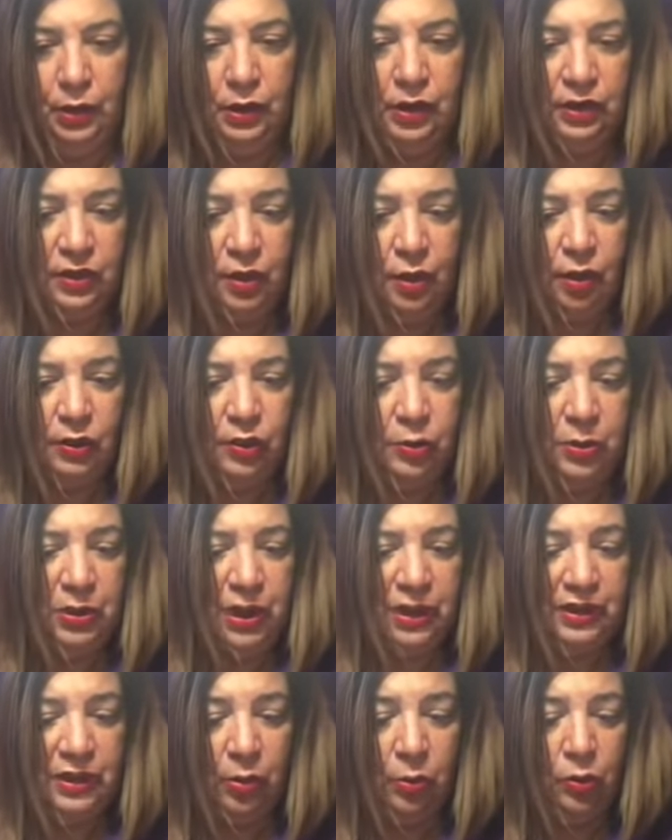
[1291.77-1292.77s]
This could also be
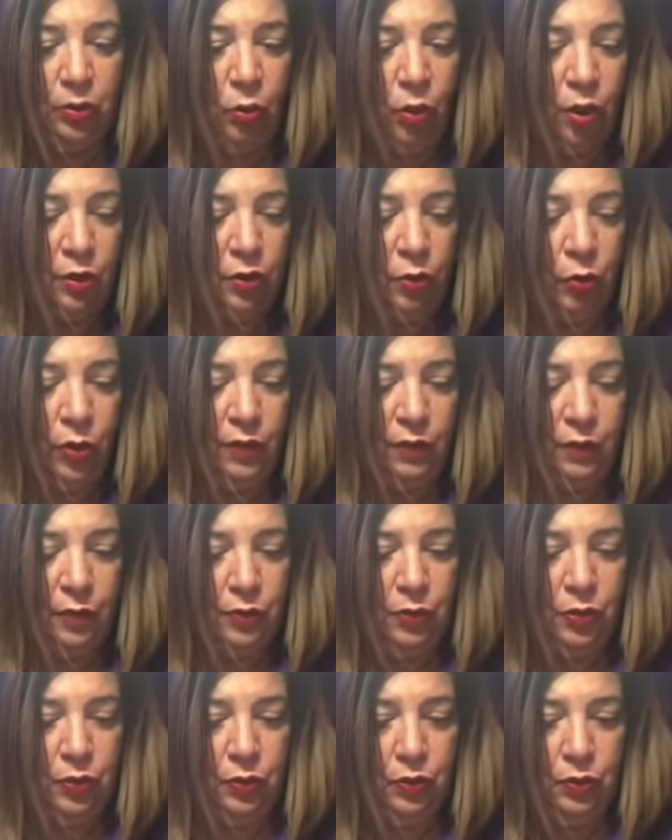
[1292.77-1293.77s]
that someone walked away from
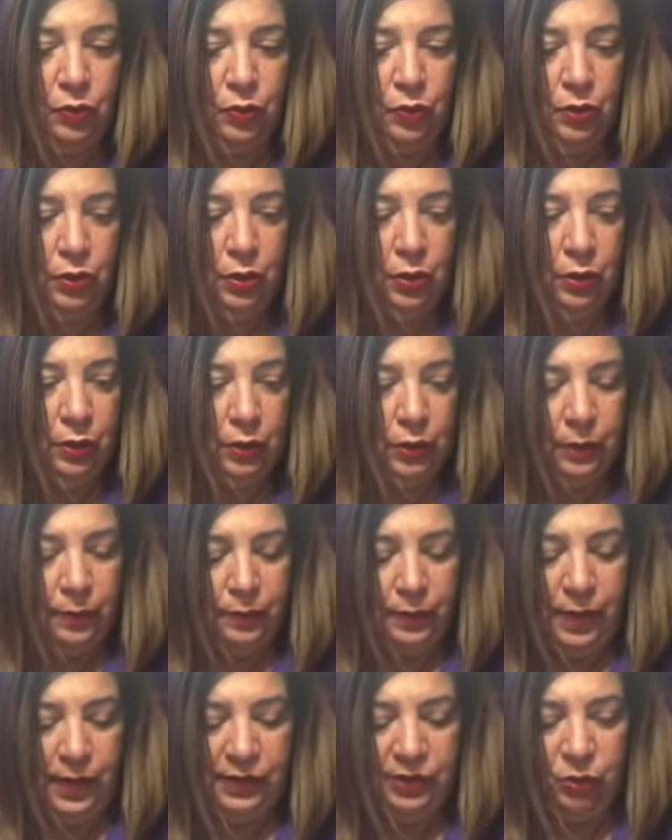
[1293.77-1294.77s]
you
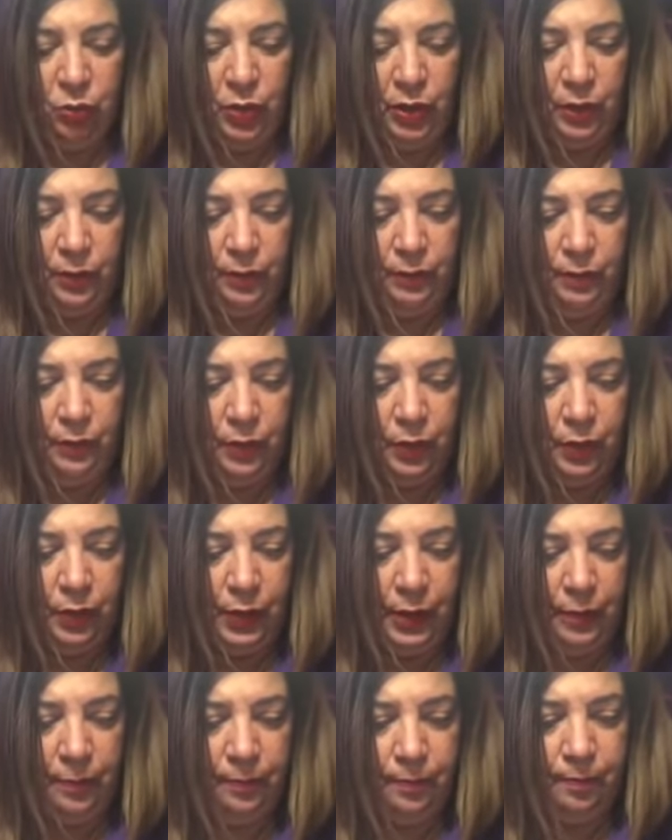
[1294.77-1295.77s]
as well,
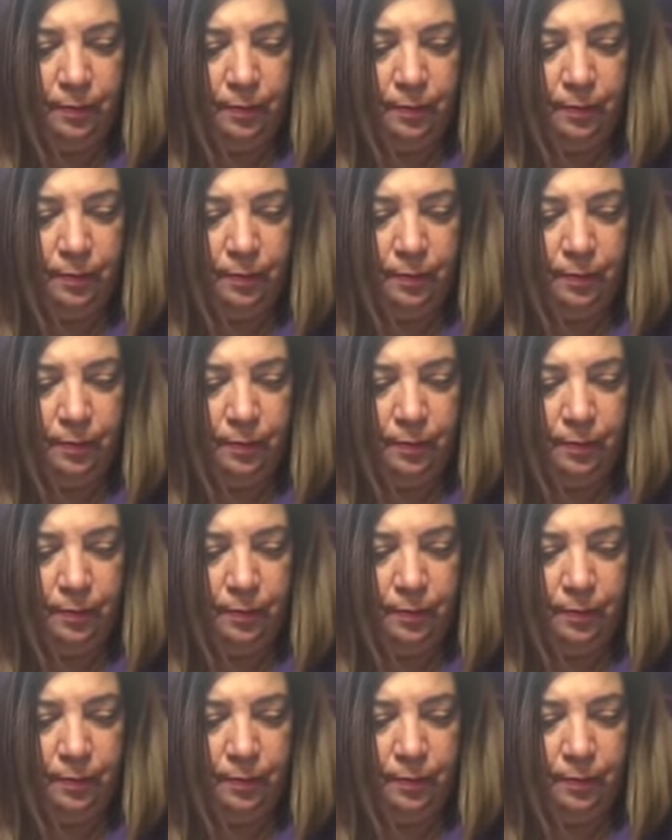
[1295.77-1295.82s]
okay?